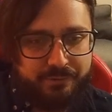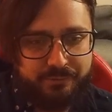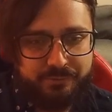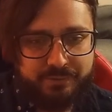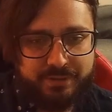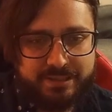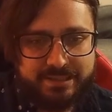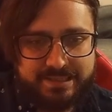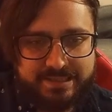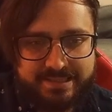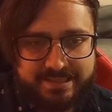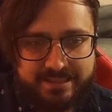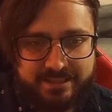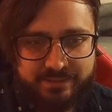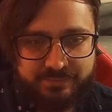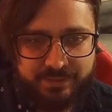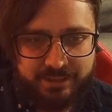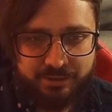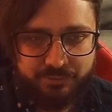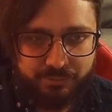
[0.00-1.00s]
which is going to
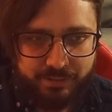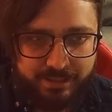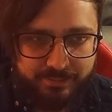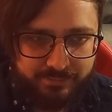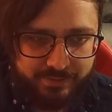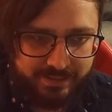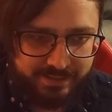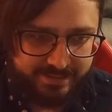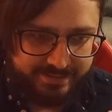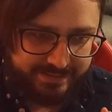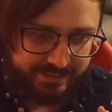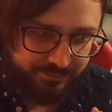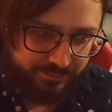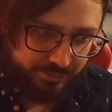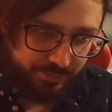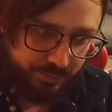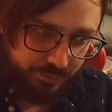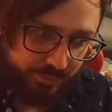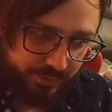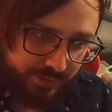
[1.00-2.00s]
be great because I
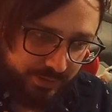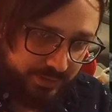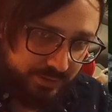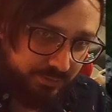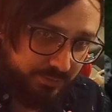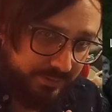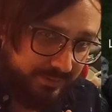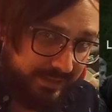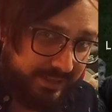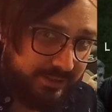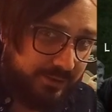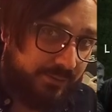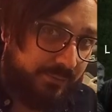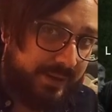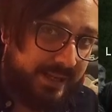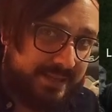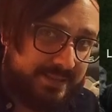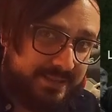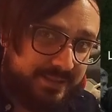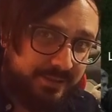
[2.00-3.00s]
really want to do a
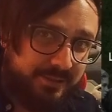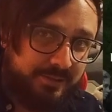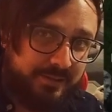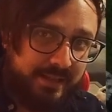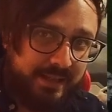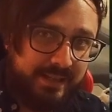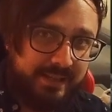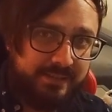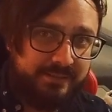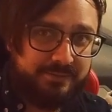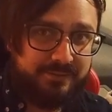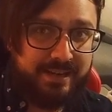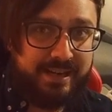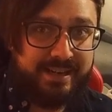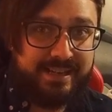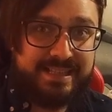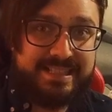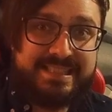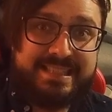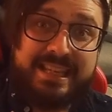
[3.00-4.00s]
Necromancer, and we're
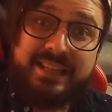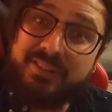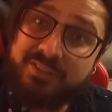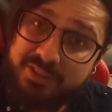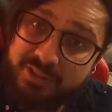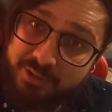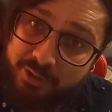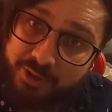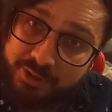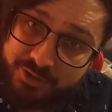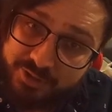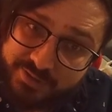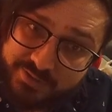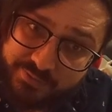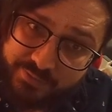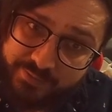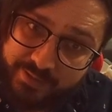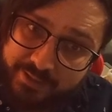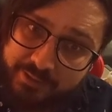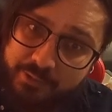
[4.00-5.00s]
adding skeleton archers
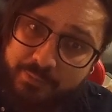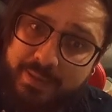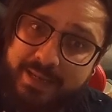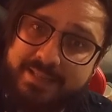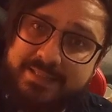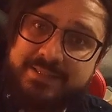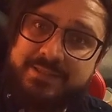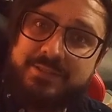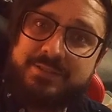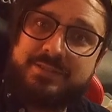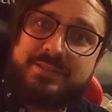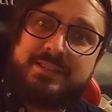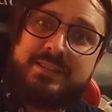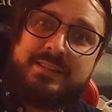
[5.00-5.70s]
for Necromancers.